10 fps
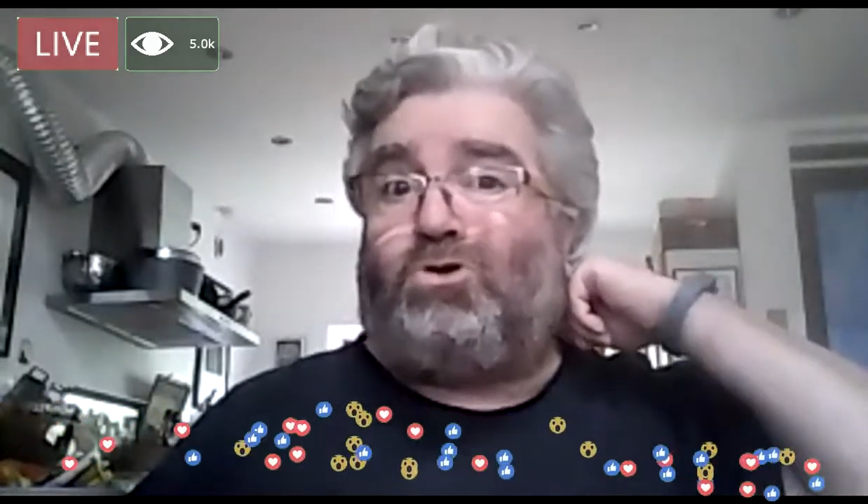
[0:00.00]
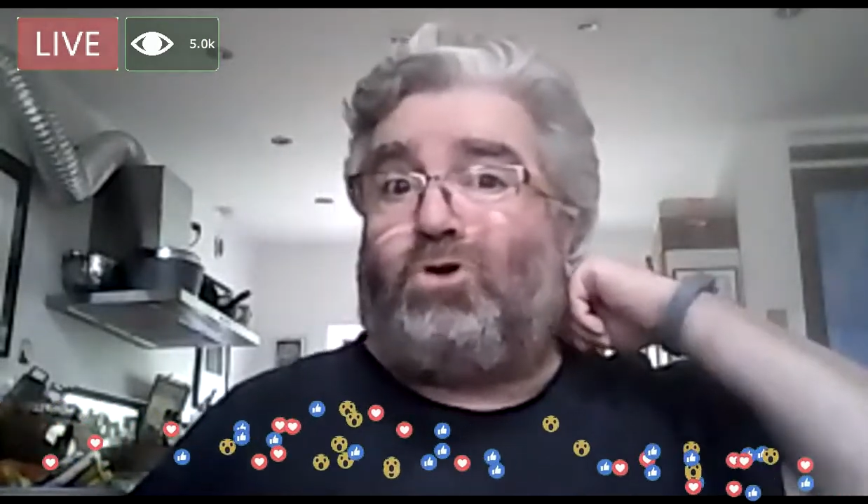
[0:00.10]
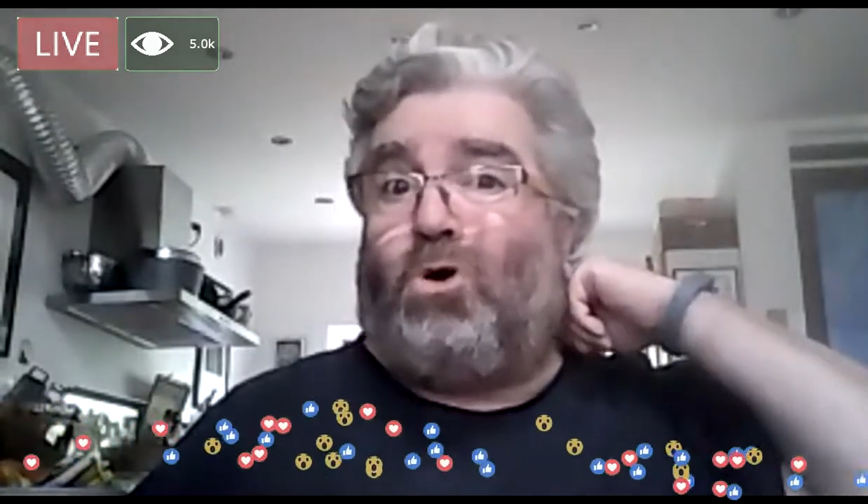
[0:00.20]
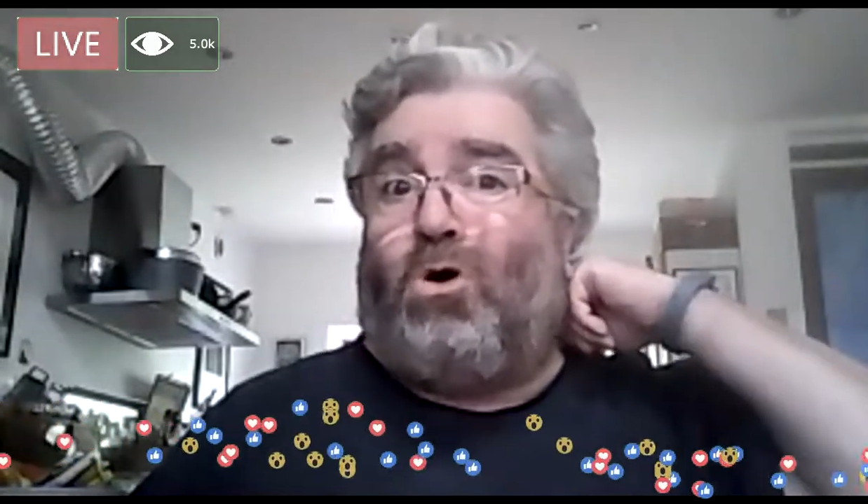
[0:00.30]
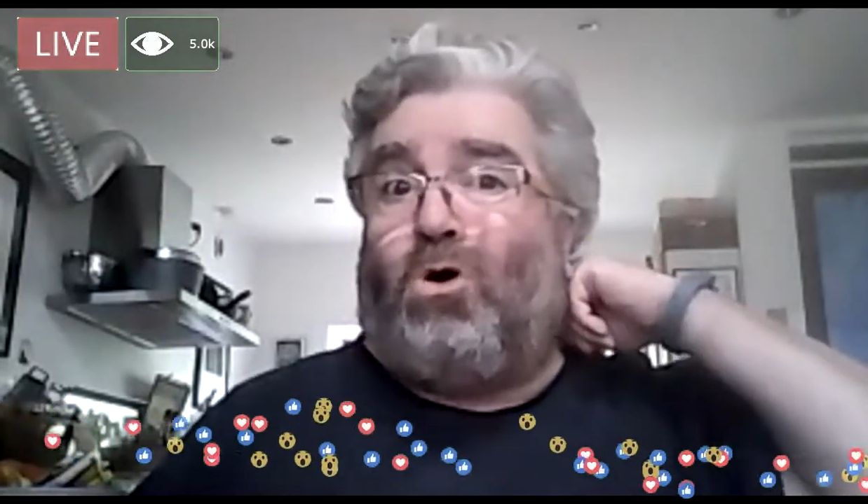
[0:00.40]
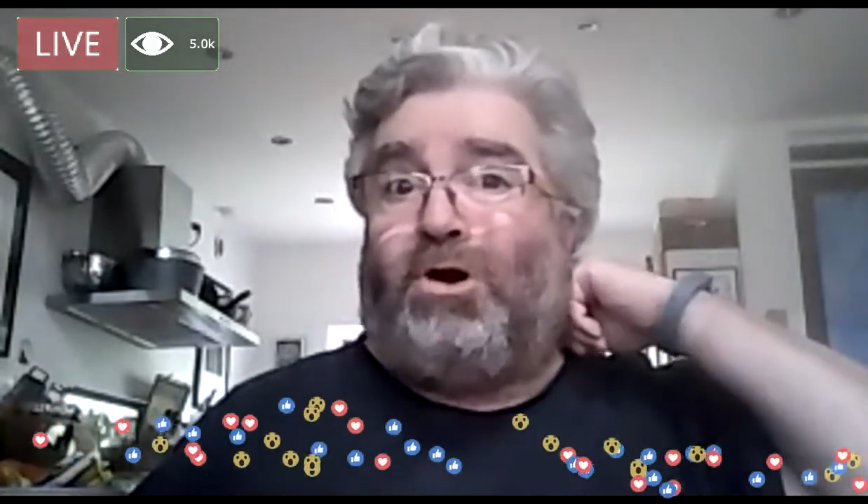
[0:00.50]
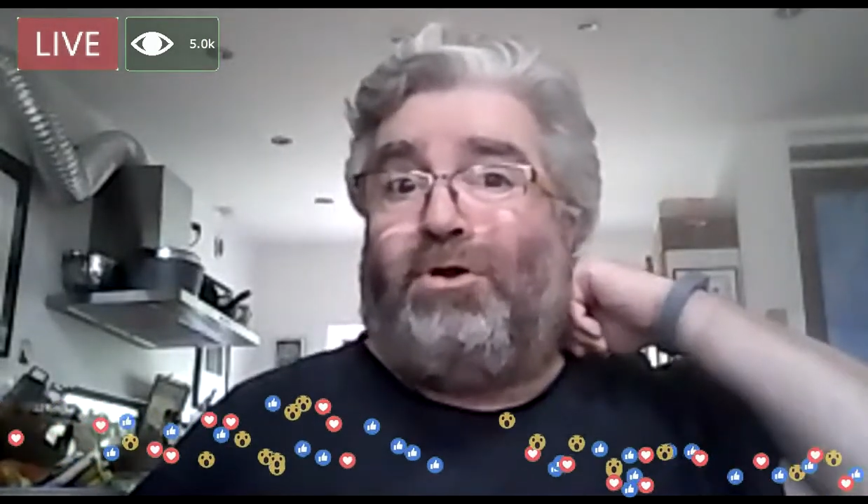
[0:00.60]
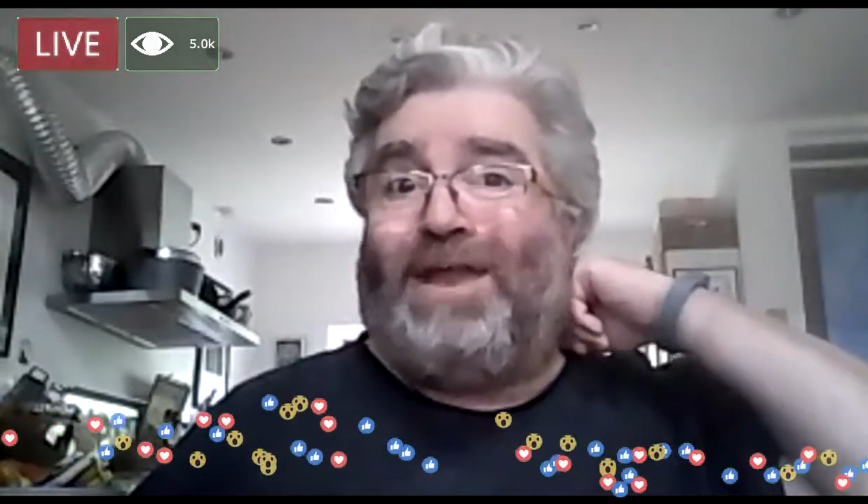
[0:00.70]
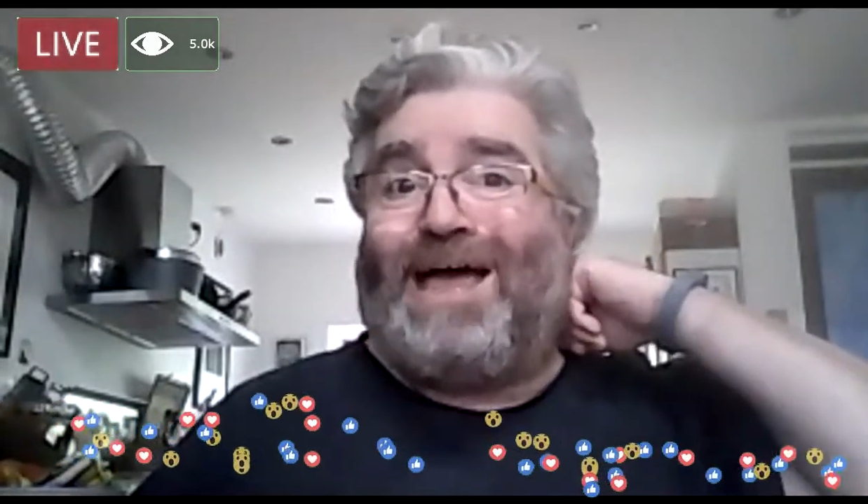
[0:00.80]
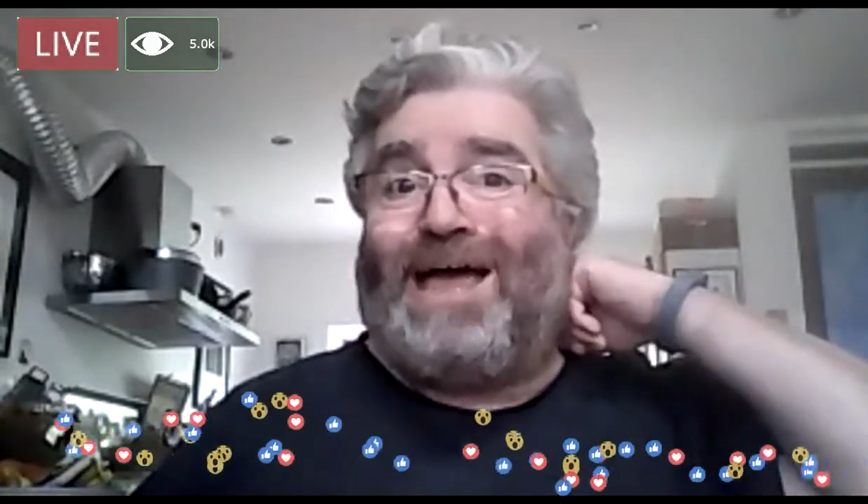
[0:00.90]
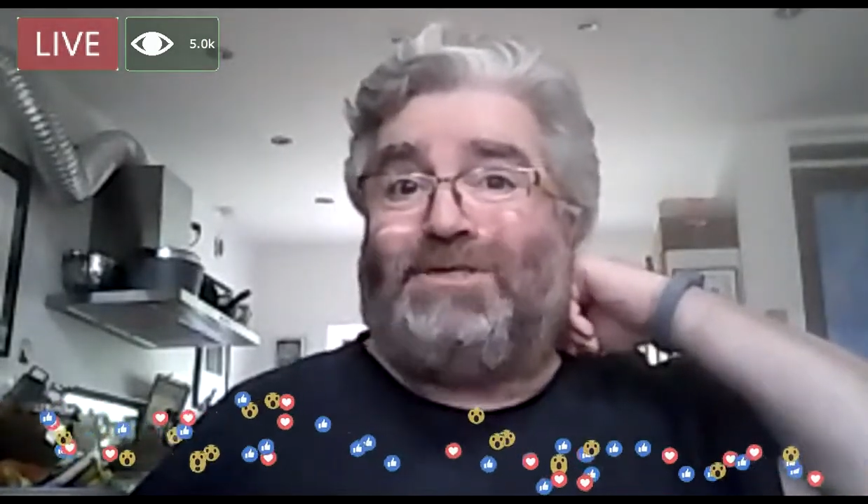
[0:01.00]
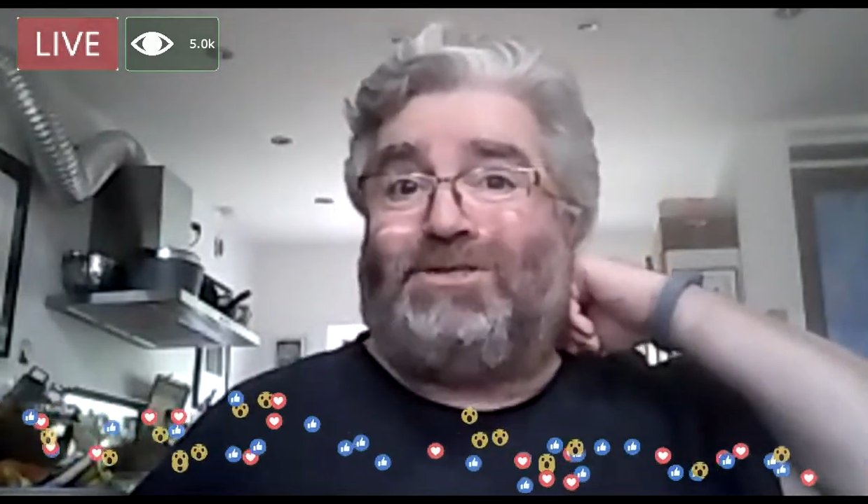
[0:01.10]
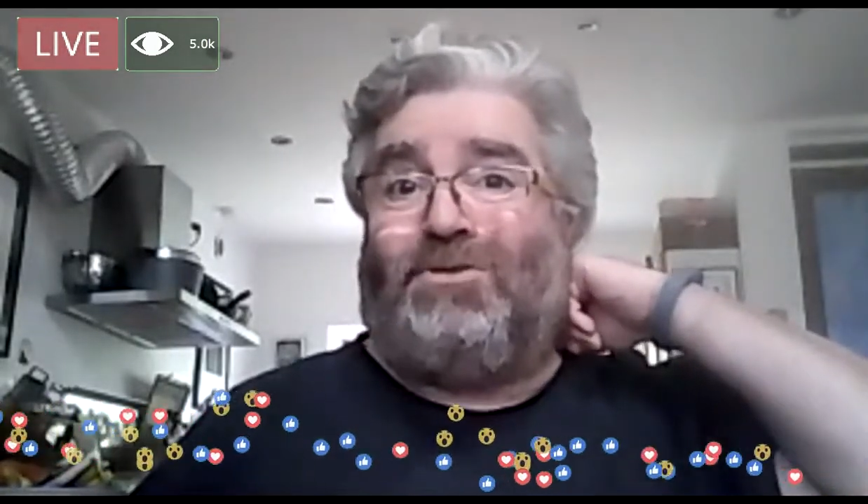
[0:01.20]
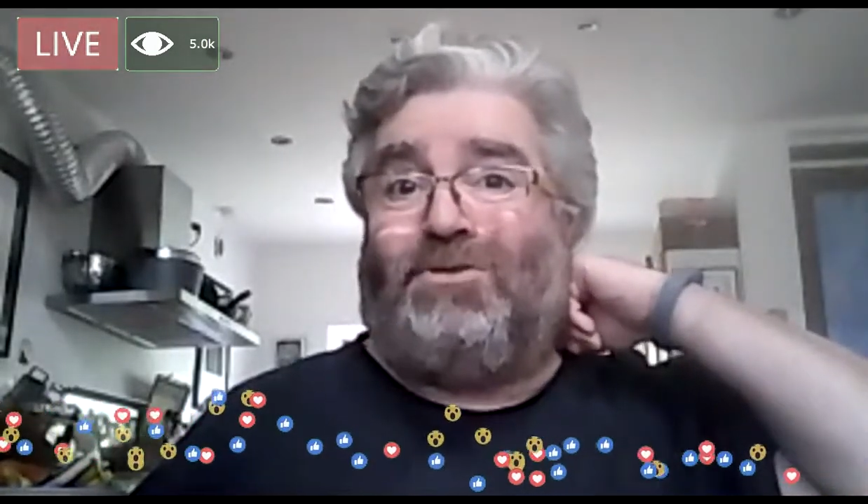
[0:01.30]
toy on Amazon,